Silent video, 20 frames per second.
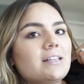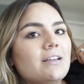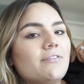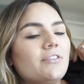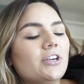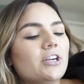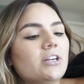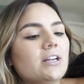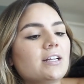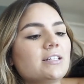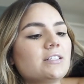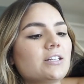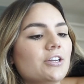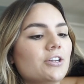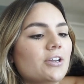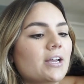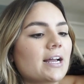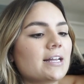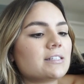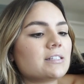I figured I'd tell
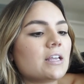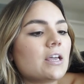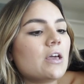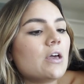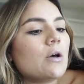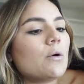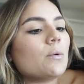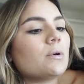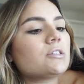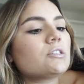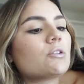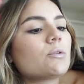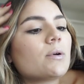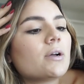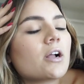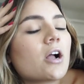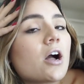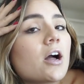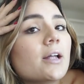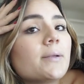you guys what's
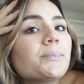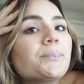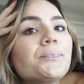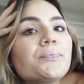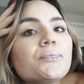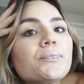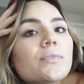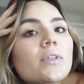going on.